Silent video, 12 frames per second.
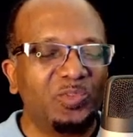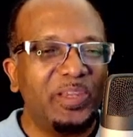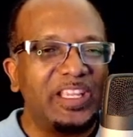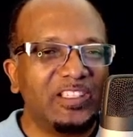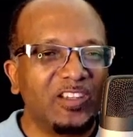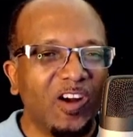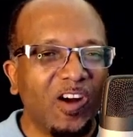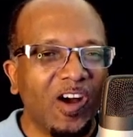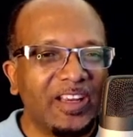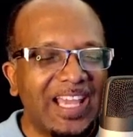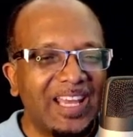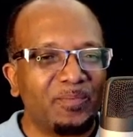between
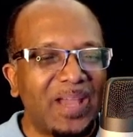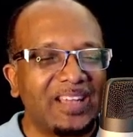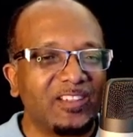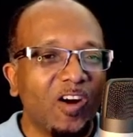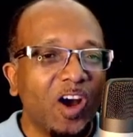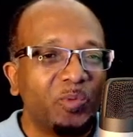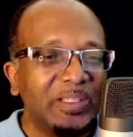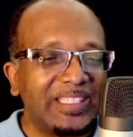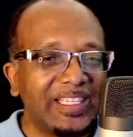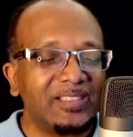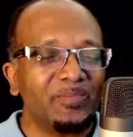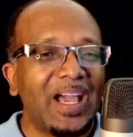God and man. God
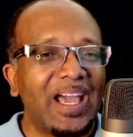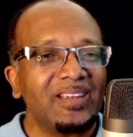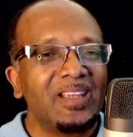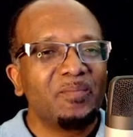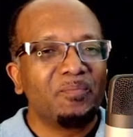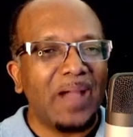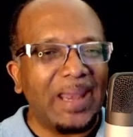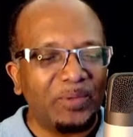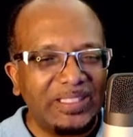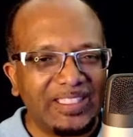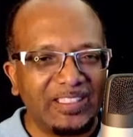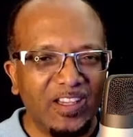within man,
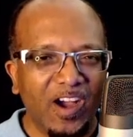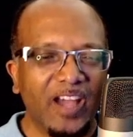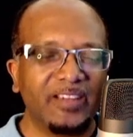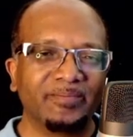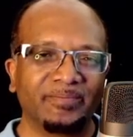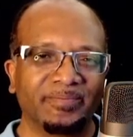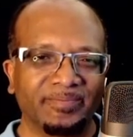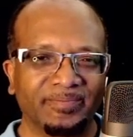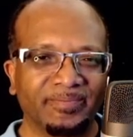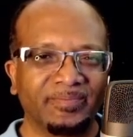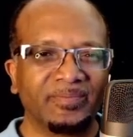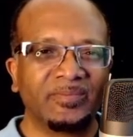man within God.
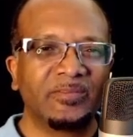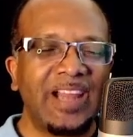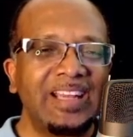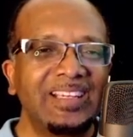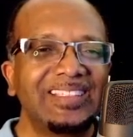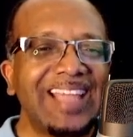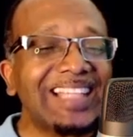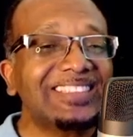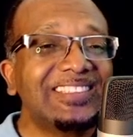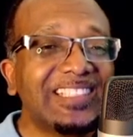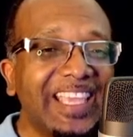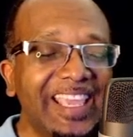Right?
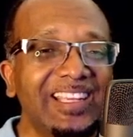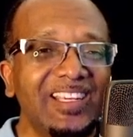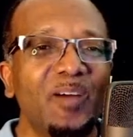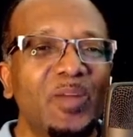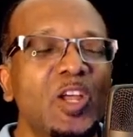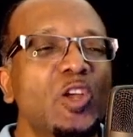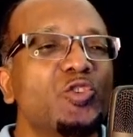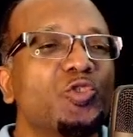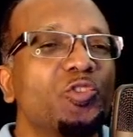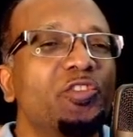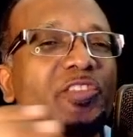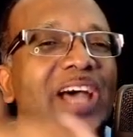That's the kingdom.
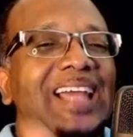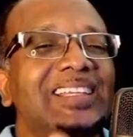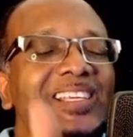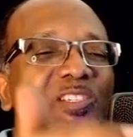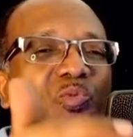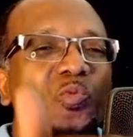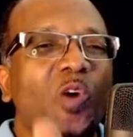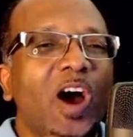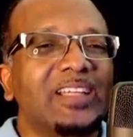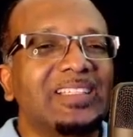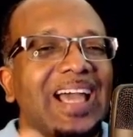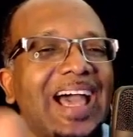So that is
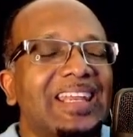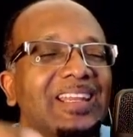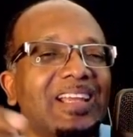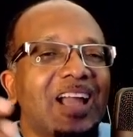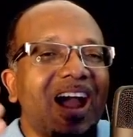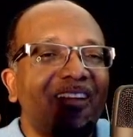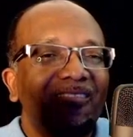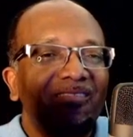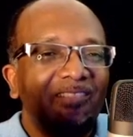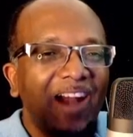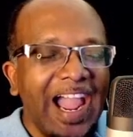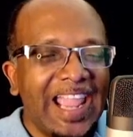what had
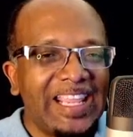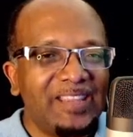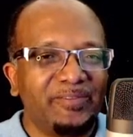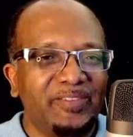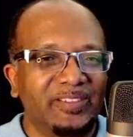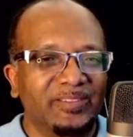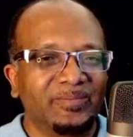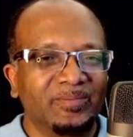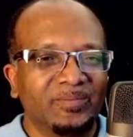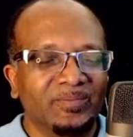arrived,